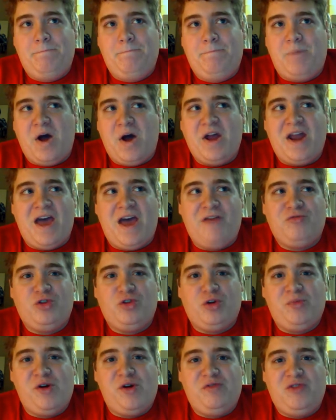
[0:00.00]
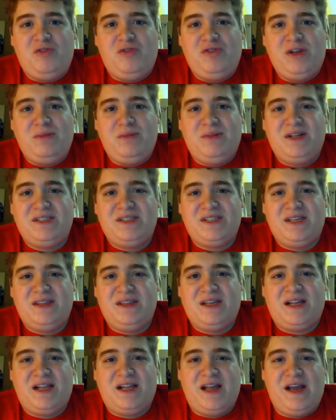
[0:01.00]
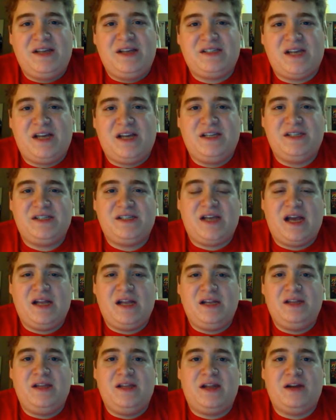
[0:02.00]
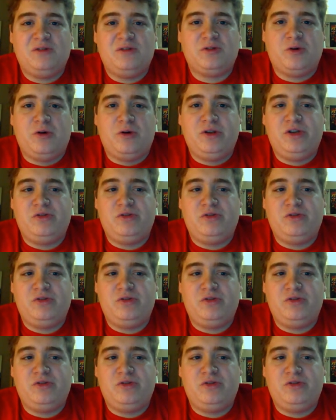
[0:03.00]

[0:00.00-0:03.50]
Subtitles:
But after about 15 minutes in the class, I decided that I was going to